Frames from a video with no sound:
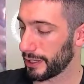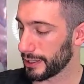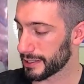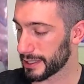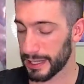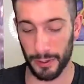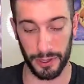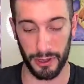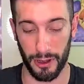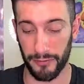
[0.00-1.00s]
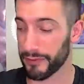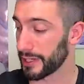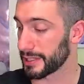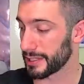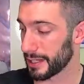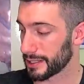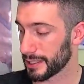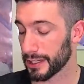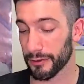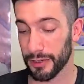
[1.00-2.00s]
I'm gonna say that with confidence that I
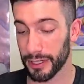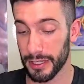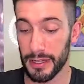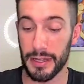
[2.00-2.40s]
said that right.